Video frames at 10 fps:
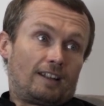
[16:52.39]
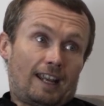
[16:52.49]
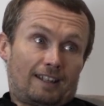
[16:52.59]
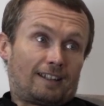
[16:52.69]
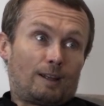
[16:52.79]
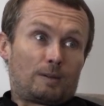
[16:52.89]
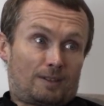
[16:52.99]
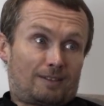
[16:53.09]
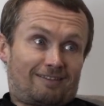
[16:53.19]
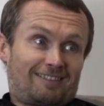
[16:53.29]
Yeah, he
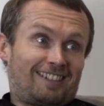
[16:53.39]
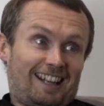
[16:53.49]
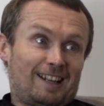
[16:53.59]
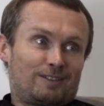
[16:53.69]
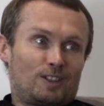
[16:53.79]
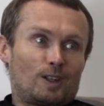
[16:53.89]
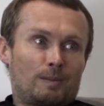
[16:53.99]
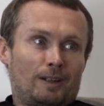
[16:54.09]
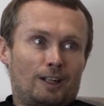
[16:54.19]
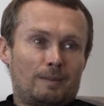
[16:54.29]
was just
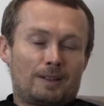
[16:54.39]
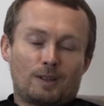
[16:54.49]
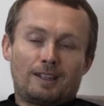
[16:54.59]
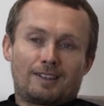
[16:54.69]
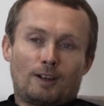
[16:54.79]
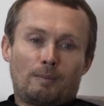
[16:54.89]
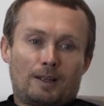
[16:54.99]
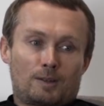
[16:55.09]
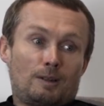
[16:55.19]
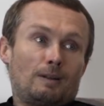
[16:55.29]
behind me. So he sailed
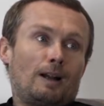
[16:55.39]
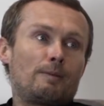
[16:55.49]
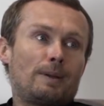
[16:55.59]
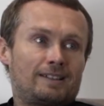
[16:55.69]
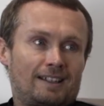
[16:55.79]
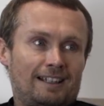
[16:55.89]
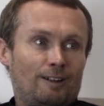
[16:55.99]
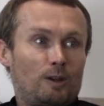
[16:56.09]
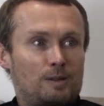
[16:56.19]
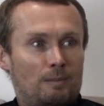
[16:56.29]
past. So I basically
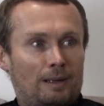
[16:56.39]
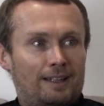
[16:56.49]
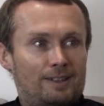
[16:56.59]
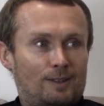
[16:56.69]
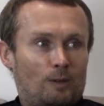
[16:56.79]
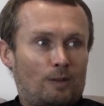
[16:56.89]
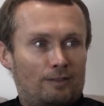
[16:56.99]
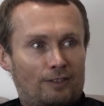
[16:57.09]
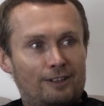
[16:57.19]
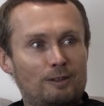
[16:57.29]
lost the place on the
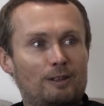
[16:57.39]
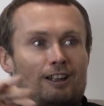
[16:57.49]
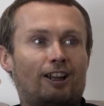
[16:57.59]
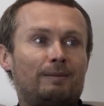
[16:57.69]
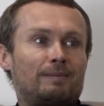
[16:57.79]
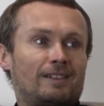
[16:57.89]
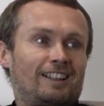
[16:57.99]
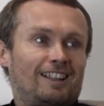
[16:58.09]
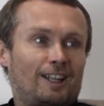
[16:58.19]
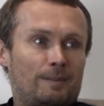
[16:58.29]
final climb
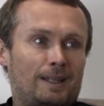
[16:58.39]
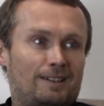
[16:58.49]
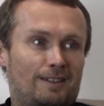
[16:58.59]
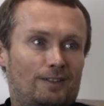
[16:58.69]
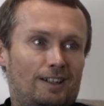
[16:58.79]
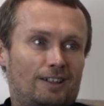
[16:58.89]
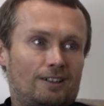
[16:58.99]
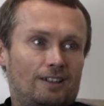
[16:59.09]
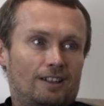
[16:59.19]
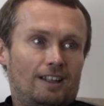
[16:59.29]
coming into the
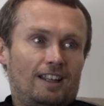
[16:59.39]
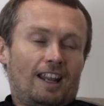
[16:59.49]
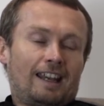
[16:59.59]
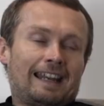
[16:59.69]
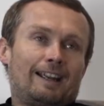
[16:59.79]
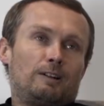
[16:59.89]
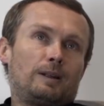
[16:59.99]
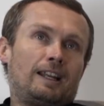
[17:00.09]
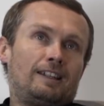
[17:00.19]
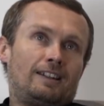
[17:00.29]
finish. Now
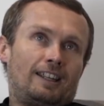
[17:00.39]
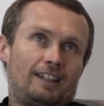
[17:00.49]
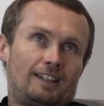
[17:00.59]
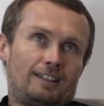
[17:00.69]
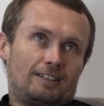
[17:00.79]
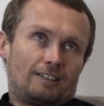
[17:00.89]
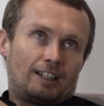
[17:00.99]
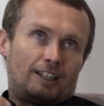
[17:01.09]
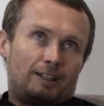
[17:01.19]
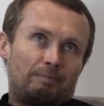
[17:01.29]
in the
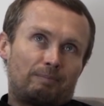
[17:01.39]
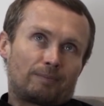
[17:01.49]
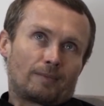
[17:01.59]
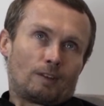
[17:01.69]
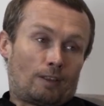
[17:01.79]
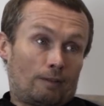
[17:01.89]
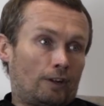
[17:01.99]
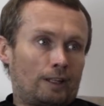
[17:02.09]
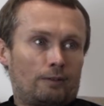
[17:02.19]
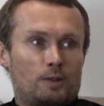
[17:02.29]

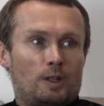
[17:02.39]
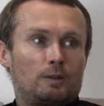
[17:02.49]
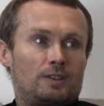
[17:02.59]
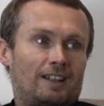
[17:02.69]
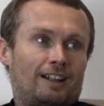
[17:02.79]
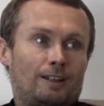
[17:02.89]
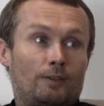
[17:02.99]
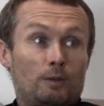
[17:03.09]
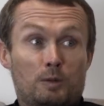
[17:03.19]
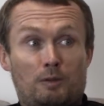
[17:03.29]
final results, it
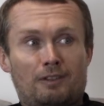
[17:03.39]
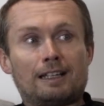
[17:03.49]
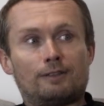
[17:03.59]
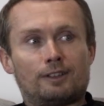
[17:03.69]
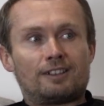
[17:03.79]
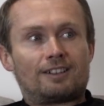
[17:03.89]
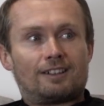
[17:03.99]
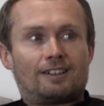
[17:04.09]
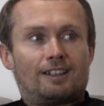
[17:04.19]
was irrelevant